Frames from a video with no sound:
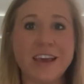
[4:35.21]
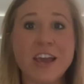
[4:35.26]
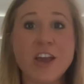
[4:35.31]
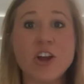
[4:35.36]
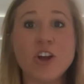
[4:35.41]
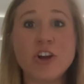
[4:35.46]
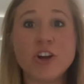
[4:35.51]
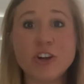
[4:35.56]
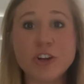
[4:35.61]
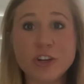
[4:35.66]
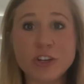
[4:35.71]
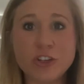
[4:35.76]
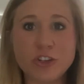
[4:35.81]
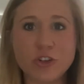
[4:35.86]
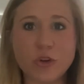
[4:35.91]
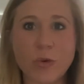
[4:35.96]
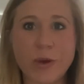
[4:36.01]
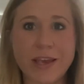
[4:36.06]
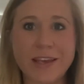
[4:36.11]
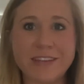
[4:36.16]
her
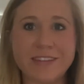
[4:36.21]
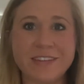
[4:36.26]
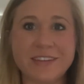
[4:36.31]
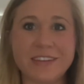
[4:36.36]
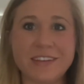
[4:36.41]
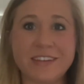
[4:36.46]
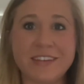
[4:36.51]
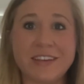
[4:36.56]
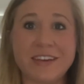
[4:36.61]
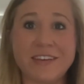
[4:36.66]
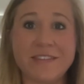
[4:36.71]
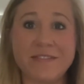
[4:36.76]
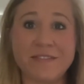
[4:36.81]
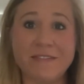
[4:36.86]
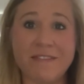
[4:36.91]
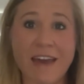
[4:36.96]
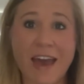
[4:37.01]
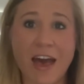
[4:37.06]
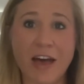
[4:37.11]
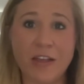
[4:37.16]
choice to
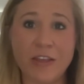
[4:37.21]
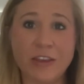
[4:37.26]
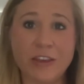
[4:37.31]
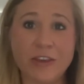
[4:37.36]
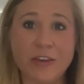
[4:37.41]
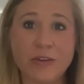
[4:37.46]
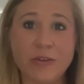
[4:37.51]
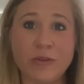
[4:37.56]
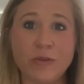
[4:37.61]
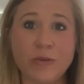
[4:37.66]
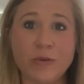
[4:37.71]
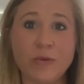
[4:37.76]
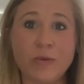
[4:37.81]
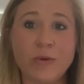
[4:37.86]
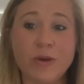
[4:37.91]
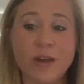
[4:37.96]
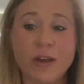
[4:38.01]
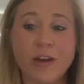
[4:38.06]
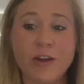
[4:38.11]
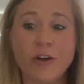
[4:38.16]
value
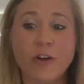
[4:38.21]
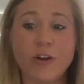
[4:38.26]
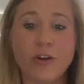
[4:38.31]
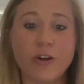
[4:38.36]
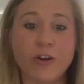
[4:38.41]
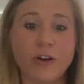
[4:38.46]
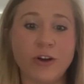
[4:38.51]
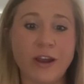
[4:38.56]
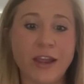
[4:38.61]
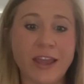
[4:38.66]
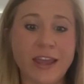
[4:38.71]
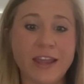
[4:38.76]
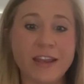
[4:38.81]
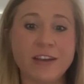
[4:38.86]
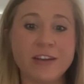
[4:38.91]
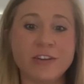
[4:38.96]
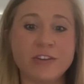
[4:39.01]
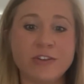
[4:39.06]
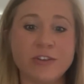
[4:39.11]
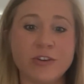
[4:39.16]
her
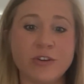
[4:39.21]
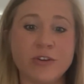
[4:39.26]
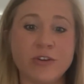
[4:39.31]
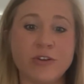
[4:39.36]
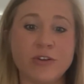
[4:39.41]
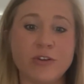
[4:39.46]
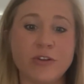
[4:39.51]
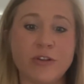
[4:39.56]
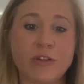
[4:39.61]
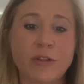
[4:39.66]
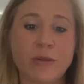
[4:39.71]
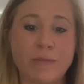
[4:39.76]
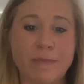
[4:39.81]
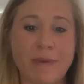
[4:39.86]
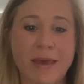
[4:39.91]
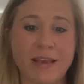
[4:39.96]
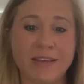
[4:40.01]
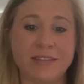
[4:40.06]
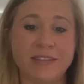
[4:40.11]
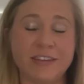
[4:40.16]
internal
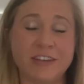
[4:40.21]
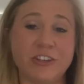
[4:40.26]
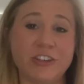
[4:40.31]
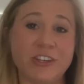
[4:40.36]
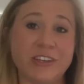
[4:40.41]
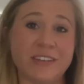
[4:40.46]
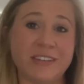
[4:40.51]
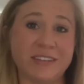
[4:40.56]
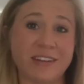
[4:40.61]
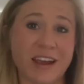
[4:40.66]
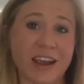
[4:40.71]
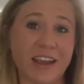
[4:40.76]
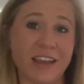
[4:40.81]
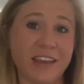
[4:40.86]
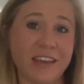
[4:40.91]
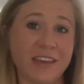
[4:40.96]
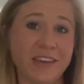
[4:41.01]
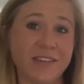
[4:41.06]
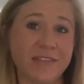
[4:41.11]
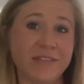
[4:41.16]
message is
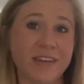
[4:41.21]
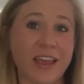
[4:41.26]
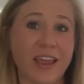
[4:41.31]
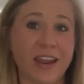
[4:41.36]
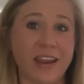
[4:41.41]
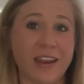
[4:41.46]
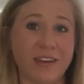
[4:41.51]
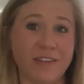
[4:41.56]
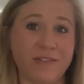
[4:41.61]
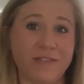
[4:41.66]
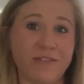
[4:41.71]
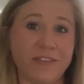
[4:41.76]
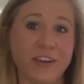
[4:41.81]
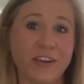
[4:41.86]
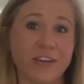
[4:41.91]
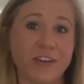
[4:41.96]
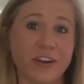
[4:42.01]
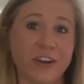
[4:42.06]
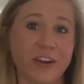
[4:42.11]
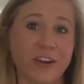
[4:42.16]
naive and
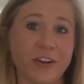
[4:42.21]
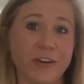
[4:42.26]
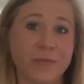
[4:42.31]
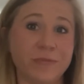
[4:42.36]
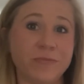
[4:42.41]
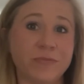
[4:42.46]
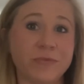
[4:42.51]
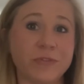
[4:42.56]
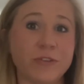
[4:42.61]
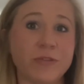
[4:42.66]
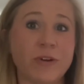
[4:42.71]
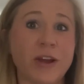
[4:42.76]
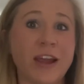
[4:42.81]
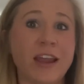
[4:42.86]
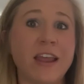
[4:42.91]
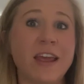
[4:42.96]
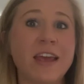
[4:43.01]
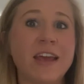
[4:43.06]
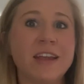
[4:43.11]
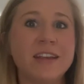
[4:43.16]
inferior, right,
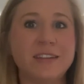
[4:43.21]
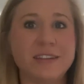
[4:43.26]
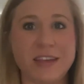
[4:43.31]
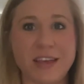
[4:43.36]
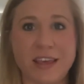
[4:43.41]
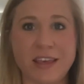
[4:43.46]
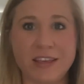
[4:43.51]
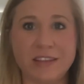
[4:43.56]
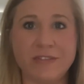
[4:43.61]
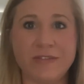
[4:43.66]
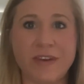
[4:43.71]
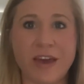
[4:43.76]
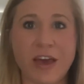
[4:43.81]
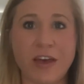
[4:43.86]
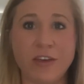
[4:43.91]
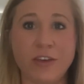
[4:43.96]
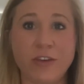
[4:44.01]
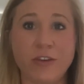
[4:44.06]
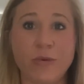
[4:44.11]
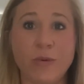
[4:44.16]
to his
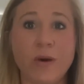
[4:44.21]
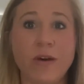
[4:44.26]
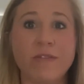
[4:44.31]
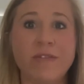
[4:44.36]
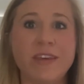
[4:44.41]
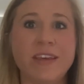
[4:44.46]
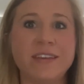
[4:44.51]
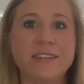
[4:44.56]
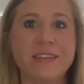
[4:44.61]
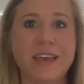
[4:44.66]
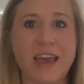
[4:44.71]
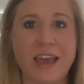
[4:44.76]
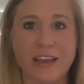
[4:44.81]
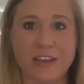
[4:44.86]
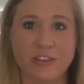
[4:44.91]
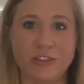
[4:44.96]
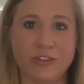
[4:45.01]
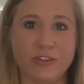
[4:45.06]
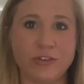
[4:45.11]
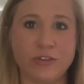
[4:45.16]
value of his
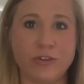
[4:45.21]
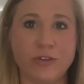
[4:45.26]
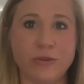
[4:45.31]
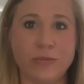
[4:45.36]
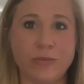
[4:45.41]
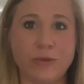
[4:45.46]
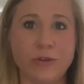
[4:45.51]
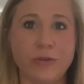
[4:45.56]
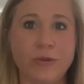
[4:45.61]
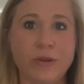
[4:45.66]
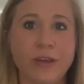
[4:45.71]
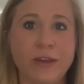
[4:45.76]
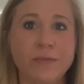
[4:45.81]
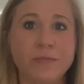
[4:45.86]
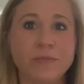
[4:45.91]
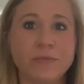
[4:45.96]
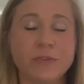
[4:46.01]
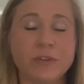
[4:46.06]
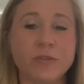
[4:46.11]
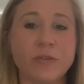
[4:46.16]
external beauty,
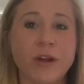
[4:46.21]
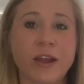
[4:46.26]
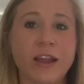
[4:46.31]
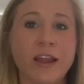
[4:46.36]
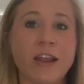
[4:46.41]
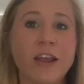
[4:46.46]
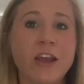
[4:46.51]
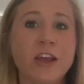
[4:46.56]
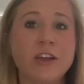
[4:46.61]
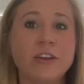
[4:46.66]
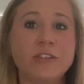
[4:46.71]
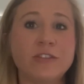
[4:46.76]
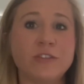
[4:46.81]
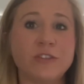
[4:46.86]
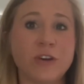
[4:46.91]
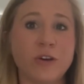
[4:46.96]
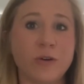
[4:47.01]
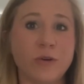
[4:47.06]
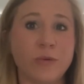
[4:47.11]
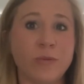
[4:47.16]
right?
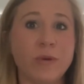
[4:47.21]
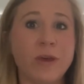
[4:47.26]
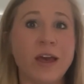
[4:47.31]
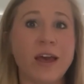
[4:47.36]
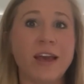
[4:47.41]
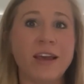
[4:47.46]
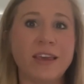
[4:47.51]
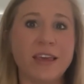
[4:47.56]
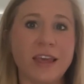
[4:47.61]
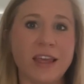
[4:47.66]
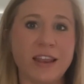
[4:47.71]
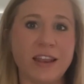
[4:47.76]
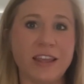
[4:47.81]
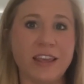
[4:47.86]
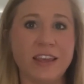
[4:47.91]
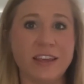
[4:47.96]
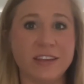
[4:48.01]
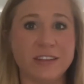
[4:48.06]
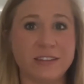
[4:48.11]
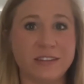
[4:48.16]
So again,
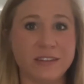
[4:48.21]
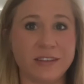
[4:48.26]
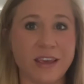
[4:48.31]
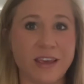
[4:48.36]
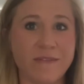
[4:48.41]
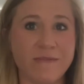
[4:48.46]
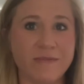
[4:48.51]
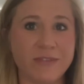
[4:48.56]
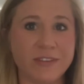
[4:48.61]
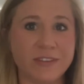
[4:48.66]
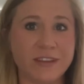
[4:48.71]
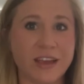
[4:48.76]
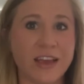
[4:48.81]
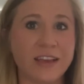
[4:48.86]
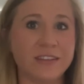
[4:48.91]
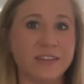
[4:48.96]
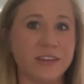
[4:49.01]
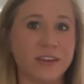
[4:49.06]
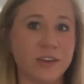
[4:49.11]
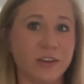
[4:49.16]
he is
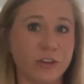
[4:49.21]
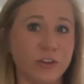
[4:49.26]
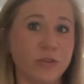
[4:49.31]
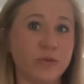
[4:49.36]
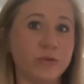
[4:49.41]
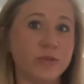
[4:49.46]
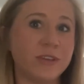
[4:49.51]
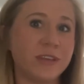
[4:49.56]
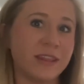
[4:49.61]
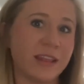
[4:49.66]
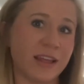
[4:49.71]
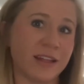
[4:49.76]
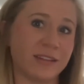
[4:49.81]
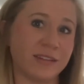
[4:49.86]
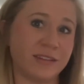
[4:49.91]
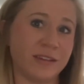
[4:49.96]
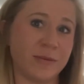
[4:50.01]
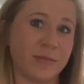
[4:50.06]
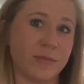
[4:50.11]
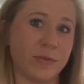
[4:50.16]
emphasizing using that
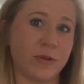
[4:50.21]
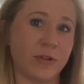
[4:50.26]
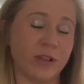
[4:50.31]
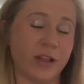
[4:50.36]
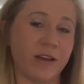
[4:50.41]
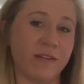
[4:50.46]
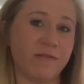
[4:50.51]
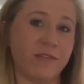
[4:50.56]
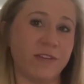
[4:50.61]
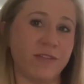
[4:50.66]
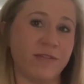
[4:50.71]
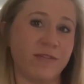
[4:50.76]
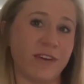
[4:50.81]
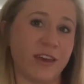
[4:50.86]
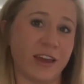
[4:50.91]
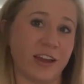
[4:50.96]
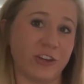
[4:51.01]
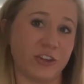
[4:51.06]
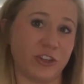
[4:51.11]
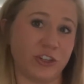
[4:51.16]
symbol of the
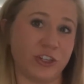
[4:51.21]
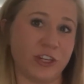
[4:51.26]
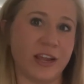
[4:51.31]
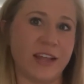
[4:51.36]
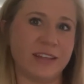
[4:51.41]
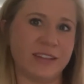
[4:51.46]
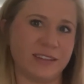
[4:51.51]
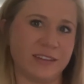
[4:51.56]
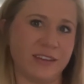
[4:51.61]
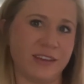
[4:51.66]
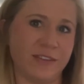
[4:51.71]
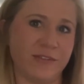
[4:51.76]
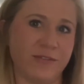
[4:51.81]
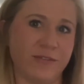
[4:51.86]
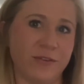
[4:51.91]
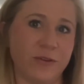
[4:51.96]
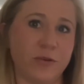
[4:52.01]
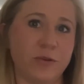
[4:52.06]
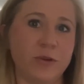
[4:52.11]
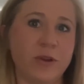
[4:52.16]
fish and
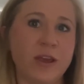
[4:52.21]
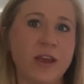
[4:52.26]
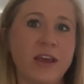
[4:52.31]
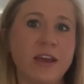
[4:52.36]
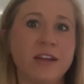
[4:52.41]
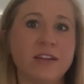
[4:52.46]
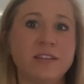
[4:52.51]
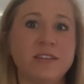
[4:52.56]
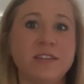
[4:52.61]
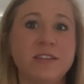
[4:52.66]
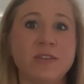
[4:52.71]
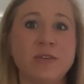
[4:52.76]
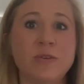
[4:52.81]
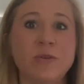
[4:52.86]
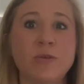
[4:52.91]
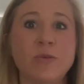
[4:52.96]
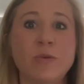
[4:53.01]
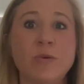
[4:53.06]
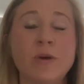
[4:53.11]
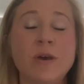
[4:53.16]
seafood
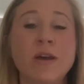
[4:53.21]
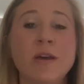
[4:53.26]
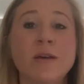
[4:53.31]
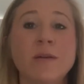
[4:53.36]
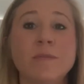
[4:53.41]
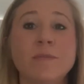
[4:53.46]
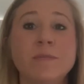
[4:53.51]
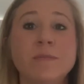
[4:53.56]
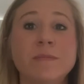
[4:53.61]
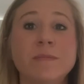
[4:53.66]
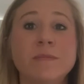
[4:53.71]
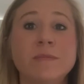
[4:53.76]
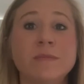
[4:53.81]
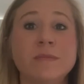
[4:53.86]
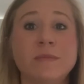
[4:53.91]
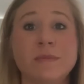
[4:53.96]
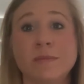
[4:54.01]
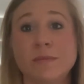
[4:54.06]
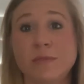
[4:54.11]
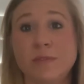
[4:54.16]
to
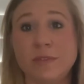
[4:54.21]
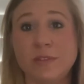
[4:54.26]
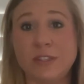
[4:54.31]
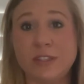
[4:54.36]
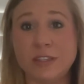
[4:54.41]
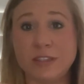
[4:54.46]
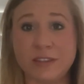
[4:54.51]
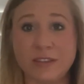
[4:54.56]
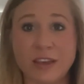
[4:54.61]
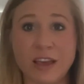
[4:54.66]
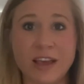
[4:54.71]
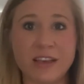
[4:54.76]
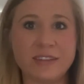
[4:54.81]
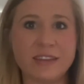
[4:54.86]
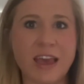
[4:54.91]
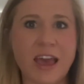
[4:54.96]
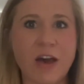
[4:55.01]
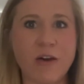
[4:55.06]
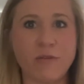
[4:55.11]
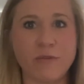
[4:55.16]
discuss
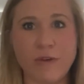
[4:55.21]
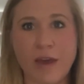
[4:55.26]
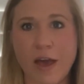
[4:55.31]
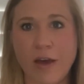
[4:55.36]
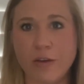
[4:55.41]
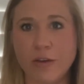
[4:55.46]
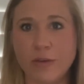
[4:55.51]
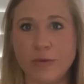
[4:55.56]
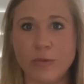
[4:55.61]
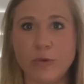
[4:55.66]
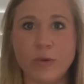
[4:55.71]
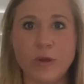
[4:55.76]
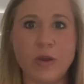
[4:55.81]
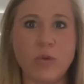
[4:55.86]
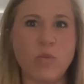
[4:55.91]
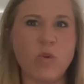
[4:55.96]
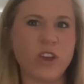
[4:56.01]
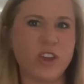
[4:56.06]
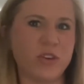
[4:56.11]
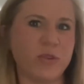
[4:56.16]
how valuable and
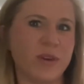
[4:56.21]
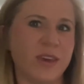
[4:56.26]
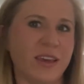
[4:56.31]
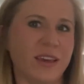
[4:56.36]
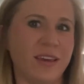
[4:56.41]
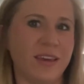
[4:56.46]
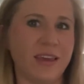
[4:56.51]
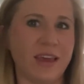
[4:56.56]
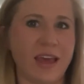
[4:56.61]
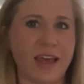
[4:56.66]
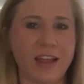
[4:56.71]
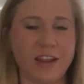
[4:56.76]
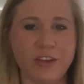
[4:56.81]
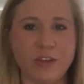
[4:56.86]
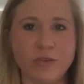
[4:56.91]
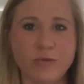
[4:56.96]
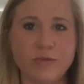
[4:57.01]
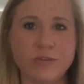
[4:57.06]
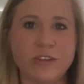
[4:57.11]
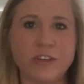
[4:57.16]
what you can get
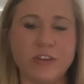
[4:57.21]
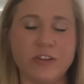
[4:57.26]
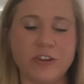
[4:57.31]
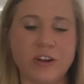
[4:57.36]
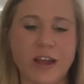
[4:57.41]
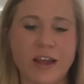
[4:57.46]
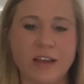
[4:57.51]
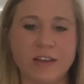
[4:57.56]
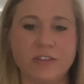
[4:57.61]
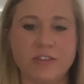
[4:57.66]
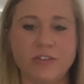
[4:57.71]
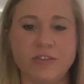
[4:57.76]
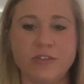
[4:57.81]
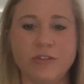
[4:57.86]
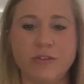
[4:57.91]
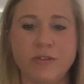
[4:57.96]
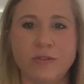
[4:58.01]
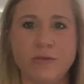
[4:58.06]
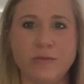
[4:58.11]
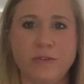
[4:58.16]
using your
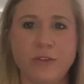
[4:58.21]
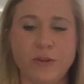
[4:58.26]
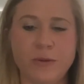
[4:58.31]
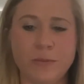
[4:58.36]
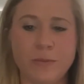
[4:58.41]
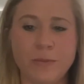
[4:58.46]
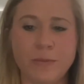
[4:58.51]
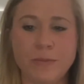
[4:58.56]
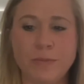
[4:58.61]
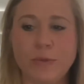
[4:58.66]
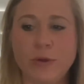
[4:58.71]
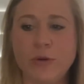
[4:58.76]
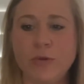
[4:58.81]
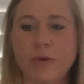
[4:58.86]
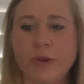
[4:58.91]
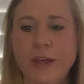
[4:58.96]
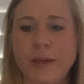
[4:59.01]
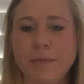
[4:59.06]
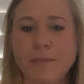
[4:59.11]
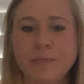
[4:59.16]
external
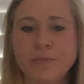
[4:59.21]
beauty.